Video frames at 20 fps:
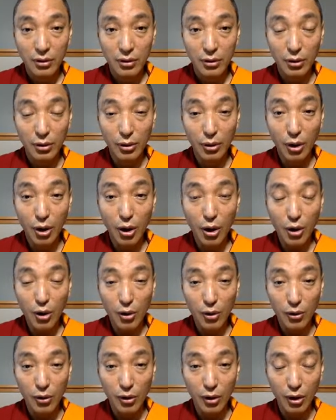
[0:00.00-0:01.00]

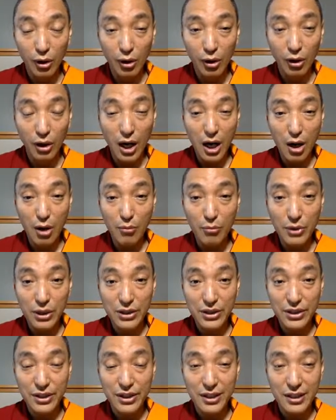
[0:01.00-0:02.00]
long or how
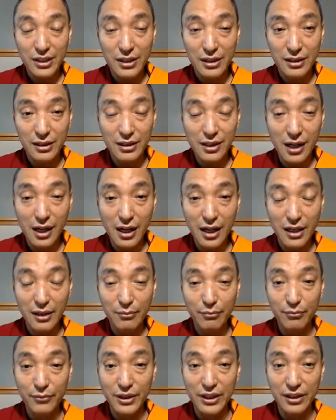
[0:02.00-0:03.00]
much
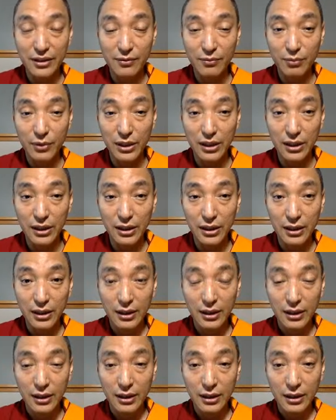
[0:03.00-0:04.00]
time did we
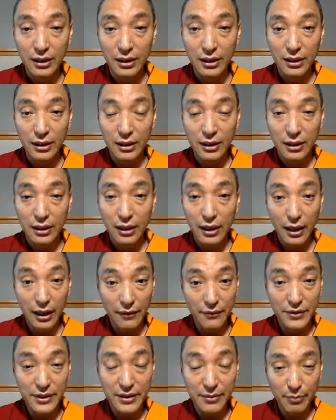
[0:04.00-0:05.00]

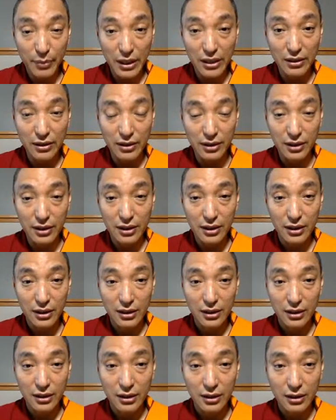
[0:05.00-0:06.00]
have spent
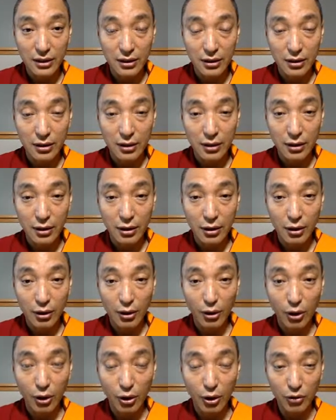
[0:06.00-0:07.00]

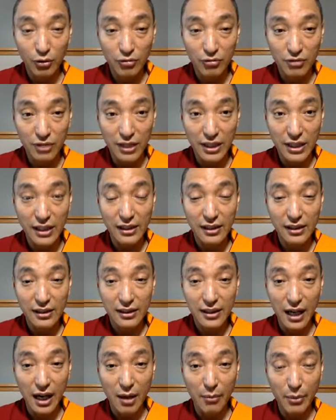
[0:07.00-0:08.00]
on real
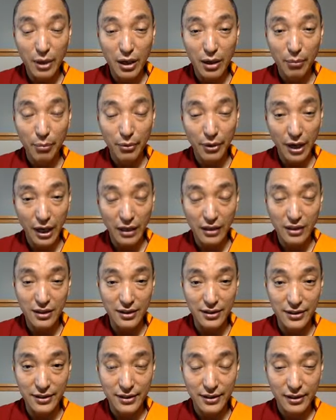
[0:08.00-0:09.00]
Dharma
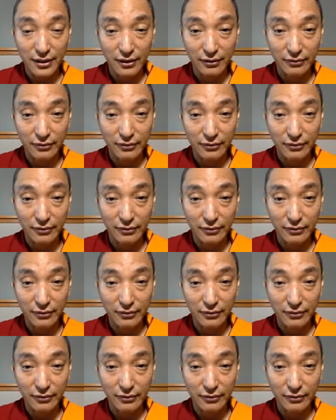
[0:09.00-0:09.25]
practice?